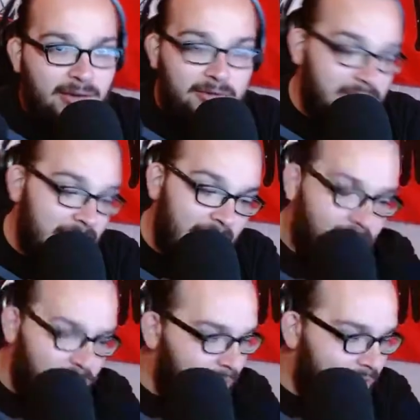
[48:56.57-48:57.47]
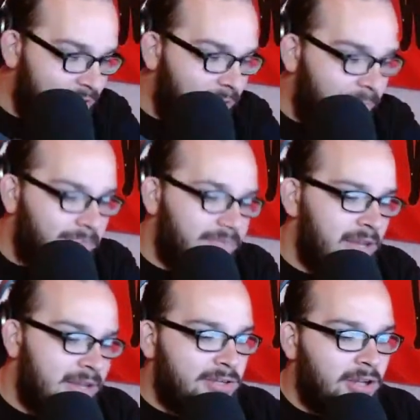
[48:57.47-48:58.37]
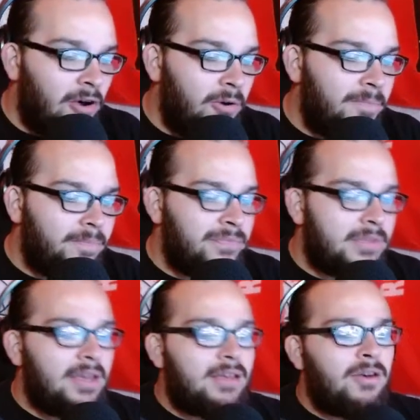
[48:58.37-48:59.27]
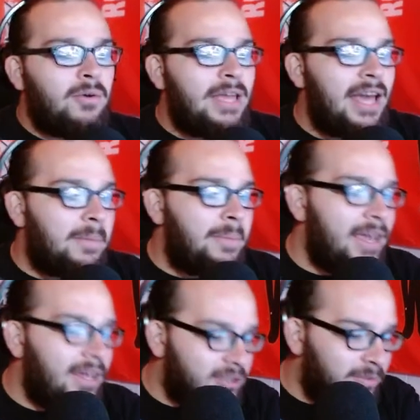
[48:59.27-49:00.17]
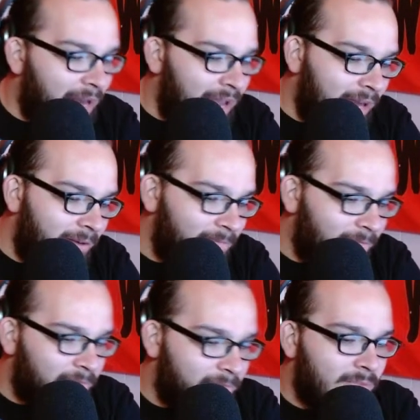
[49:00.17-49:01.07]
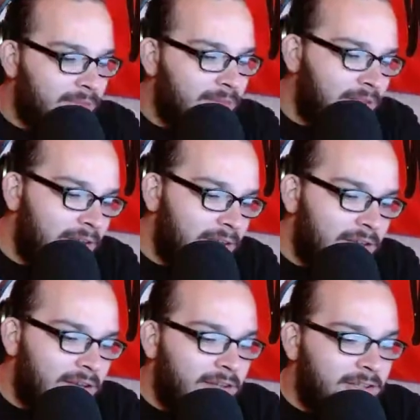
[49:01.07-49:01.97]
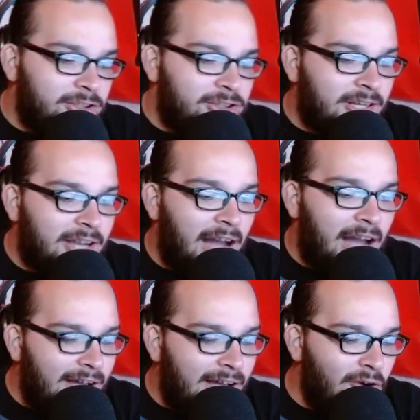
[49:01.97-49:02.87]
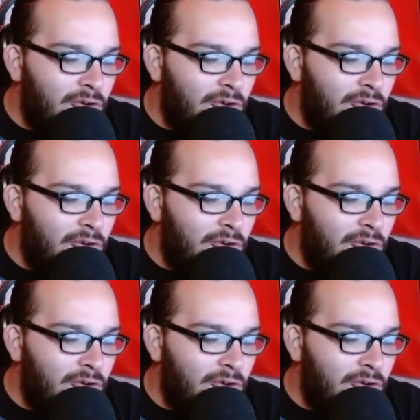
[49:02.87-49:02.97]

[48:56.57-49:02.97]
was messed up. So, we got a pitch, man. Chicago